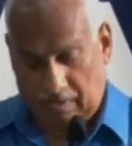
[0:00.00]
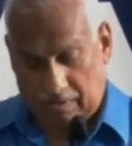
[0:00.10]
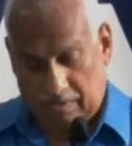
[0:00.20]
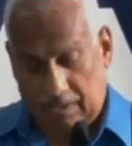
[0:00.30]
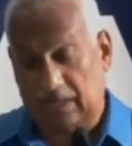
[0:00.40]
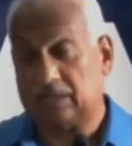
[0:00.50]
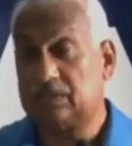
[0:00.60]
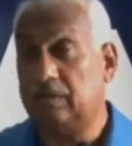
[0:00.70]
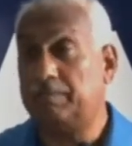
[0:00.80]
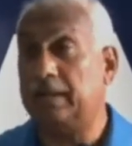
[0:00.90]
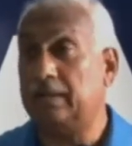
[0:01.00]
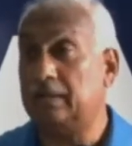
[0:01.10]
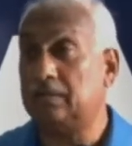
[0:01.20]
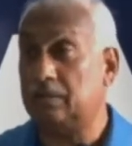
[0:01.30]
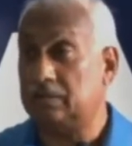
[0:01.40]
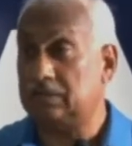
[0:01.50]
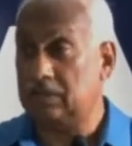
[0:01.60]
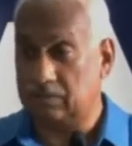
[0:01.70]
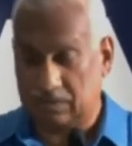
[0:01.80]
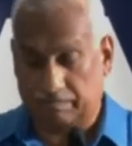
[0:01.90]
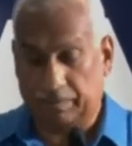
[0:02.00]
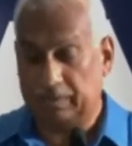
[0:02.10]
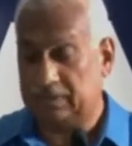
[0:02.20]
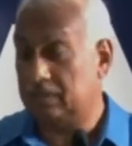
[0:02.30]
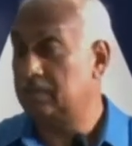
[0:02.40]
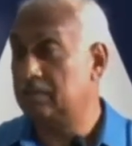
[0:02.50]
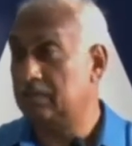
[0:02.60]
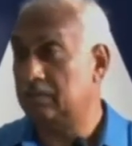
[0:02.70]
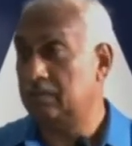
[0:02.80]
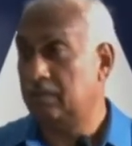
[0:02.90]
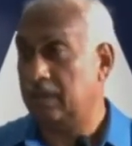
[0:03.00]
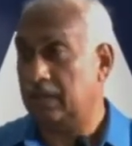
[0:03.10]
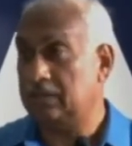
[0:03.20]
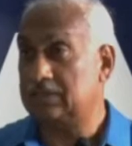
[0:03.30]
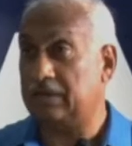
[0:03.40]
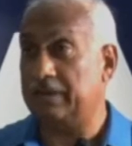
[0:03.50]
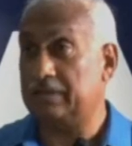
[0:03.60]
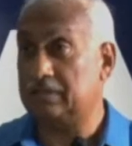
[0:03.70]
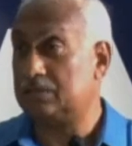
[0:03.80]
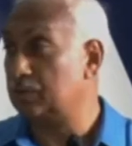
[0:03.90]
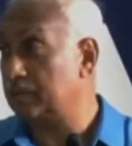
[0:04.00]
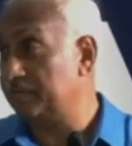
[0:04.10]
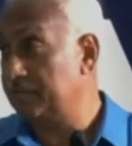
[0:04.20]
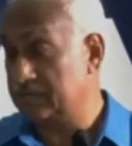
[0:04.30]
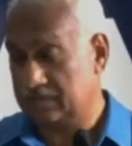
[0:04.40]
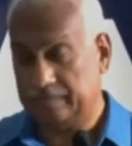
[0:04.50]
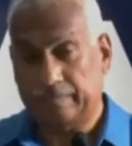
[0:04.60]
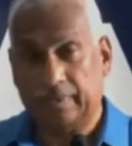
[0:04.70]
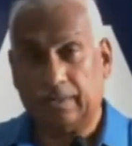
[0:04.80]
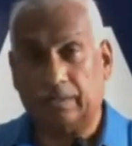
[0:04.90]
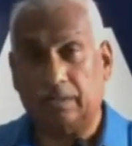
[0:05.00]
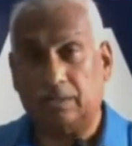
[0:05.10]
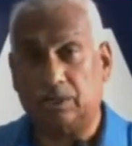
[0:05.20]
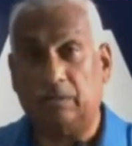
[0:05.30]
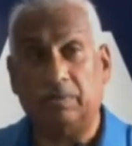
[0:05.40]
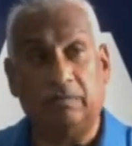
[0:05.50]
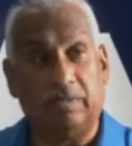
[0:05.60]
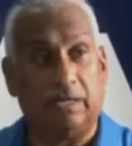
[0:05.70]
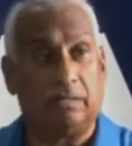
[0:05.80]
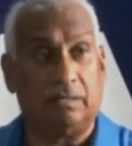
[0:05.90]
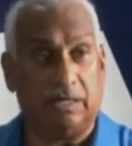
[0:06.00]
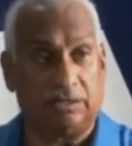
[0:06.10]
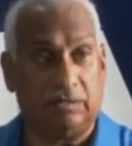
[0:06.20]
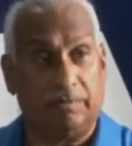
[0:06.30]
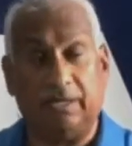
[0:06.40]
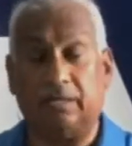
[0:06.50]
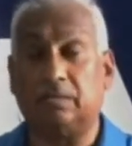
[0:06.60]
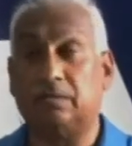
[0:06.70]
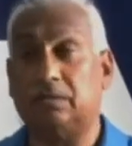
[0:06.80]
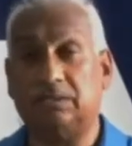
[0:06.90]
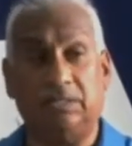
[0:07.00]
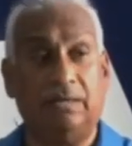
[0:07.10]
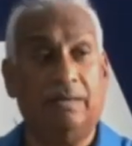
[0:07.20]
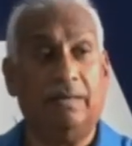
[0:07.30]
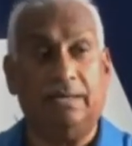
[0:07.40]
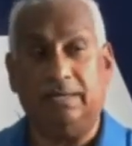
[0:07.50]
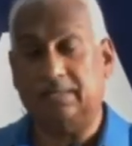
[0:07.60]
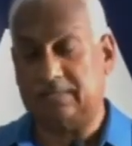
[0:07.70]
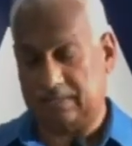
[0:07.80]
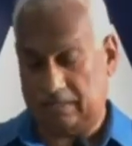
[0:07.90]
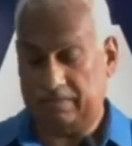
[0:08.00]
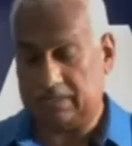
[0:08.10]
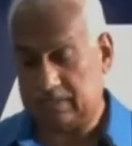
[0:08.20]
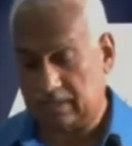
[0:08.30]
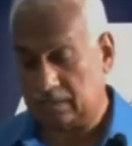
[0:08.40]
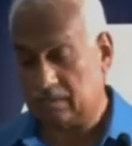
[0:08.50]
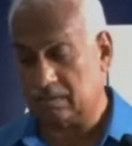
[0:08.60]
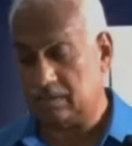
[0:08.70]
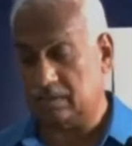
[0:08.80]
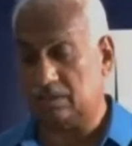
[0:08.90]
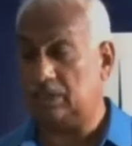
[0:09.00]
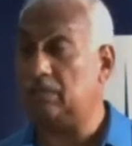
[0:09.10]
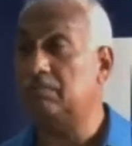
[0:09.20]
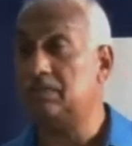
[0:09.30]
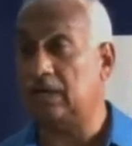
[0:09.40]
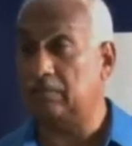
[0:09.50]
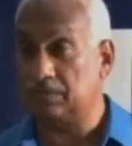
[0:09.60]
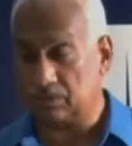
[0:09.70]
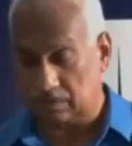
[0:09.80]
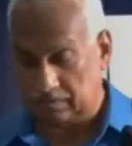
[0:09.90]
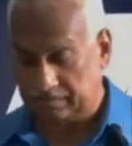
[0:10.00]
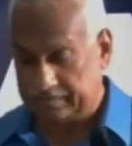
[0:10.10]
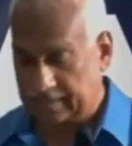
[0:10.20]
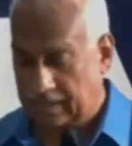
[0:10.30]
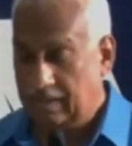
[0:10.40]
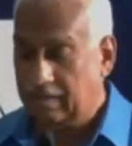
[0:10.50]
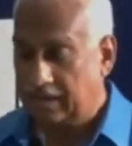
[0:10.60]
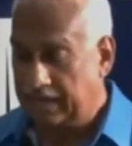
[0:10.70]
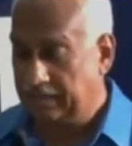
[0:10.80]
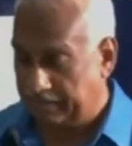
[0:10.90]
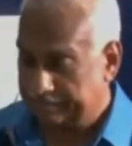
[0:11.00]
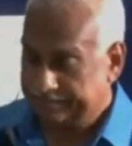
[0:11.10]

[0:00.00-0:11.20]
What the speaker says: the National Planning Authority was appointed and its directors took office. The chairman of that National Planning Authority is a Dr. James Armstrong. Anyway,